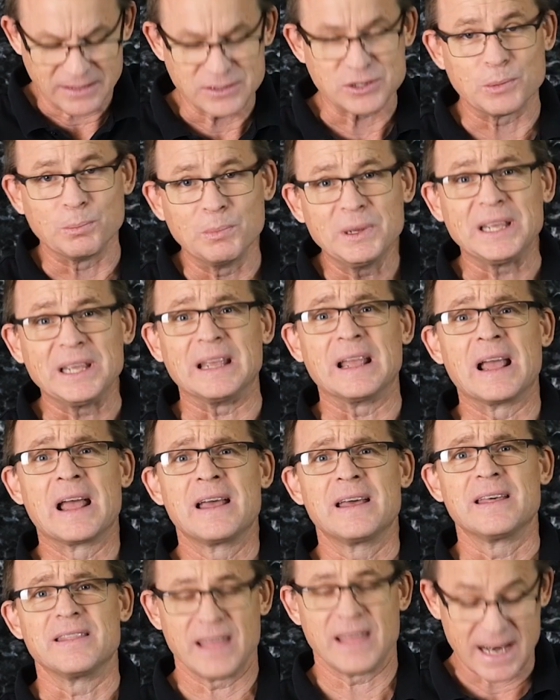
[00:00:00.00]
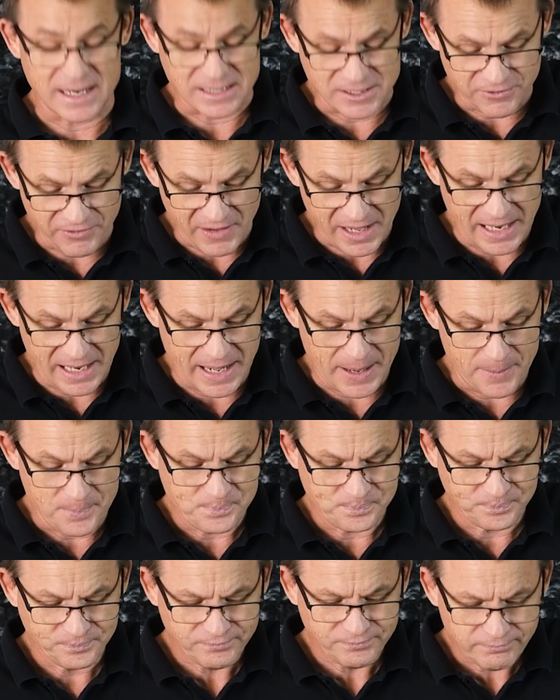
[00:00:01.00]
To me, that is failure.
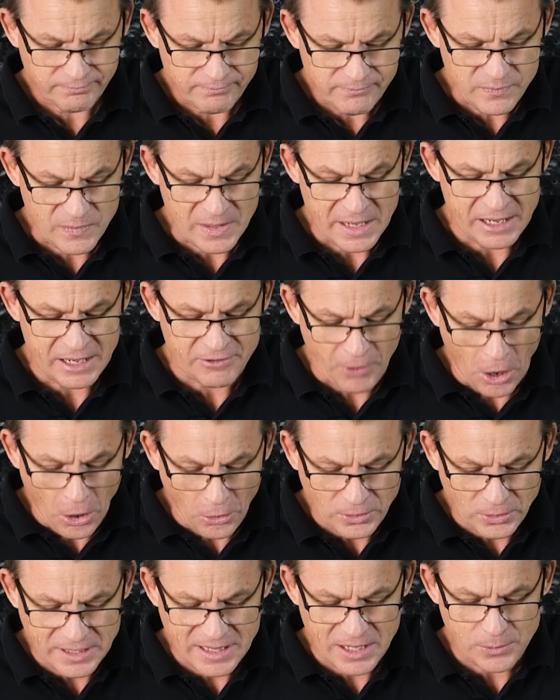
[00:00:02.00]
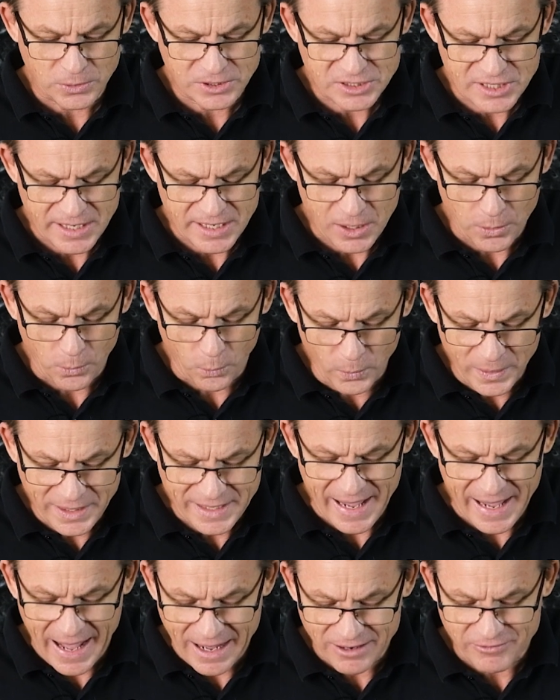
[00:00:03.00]
If only they would take a week
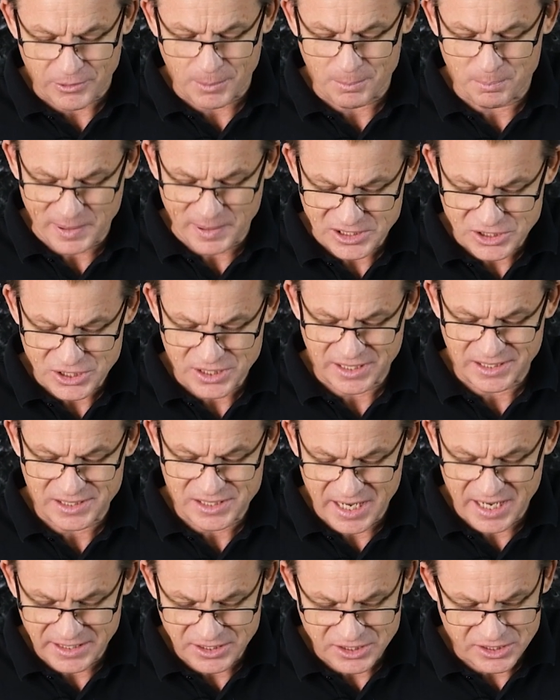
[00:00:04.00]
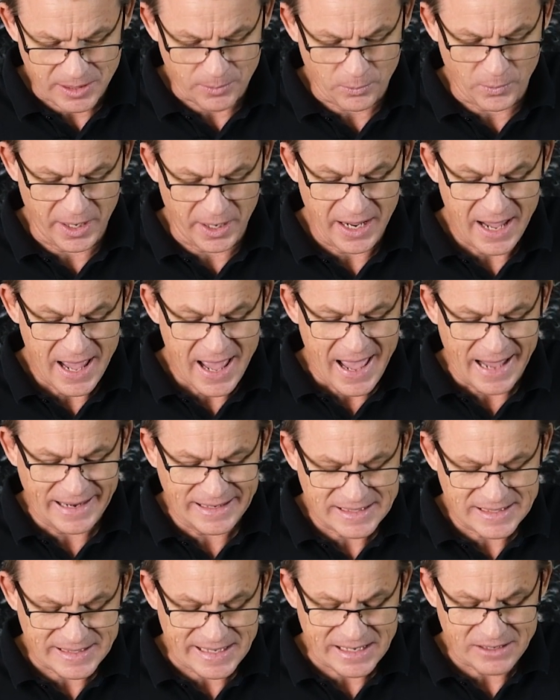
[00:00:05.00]
out from pitching the tent somewhere, and
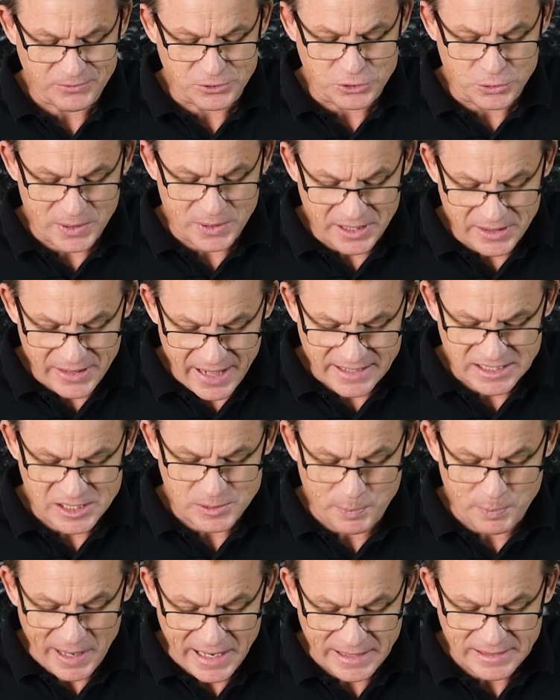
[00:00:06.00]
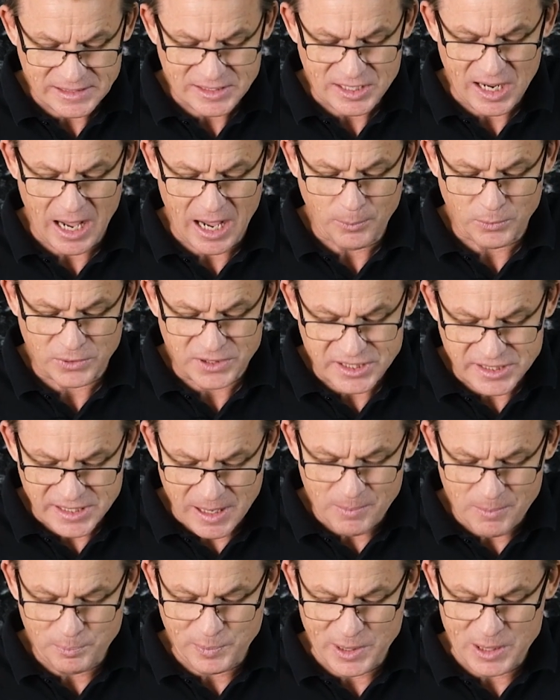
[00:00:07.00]
instead of doing that, spend time with
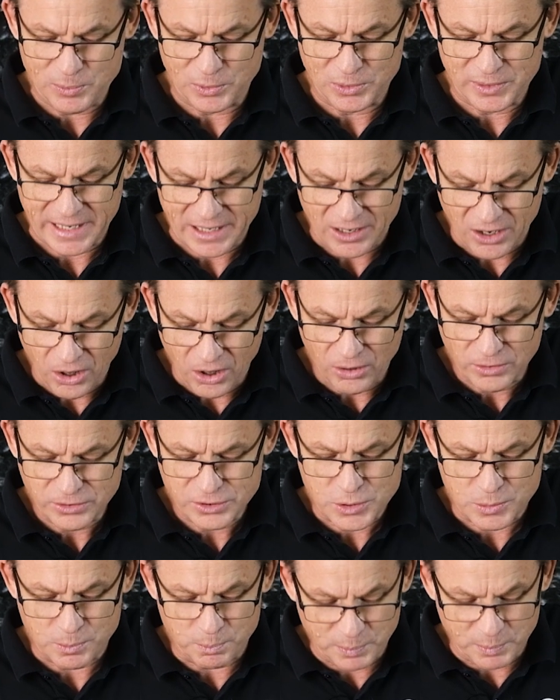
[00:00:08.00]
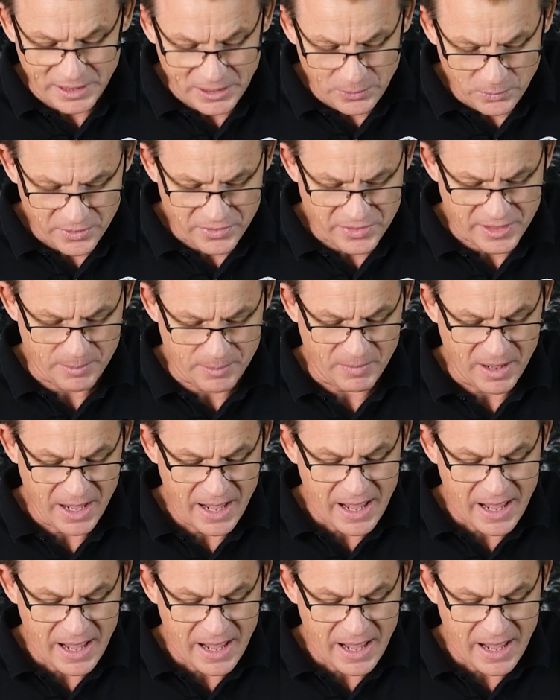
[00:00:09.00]
some people that long to be with them.